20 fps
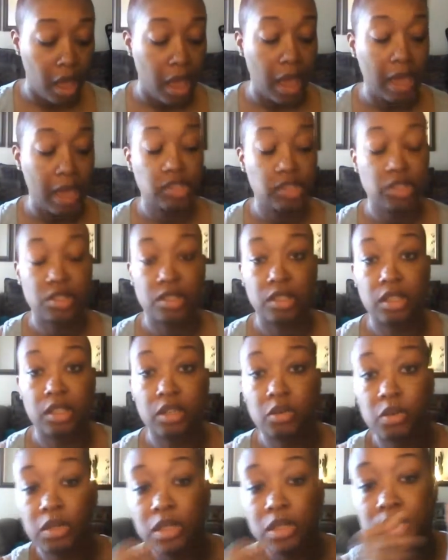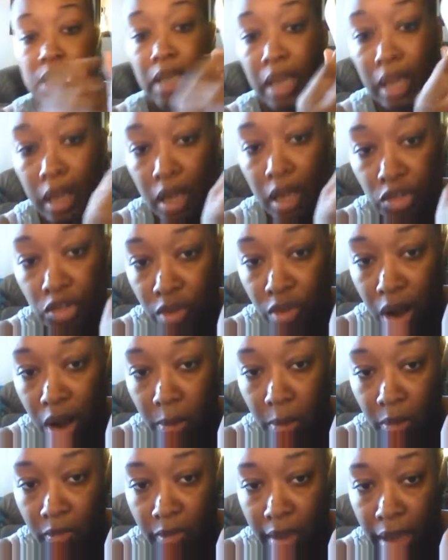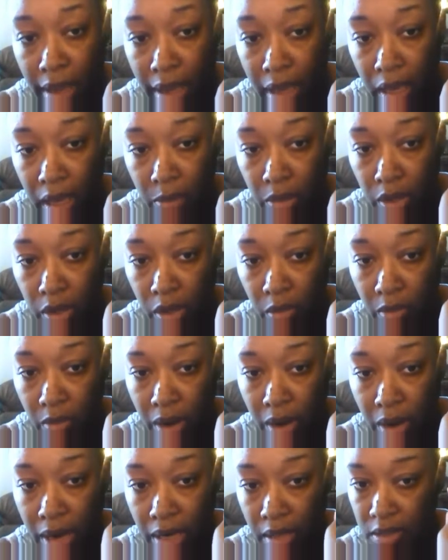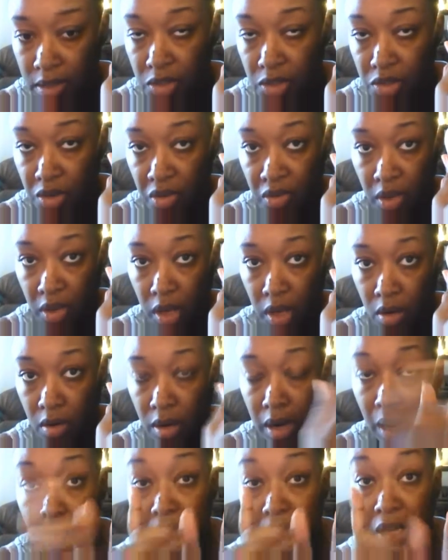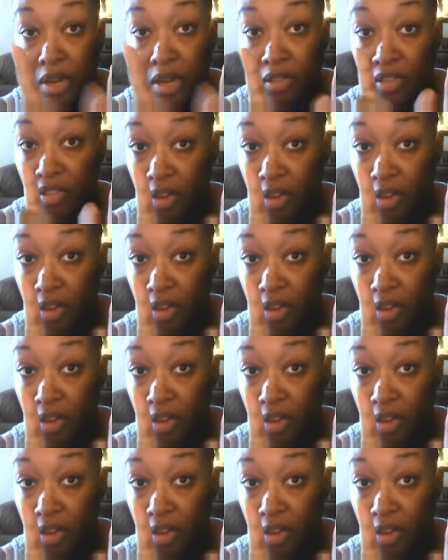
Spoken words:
I just literally take a drop of that and put it right in the center of here, and I mean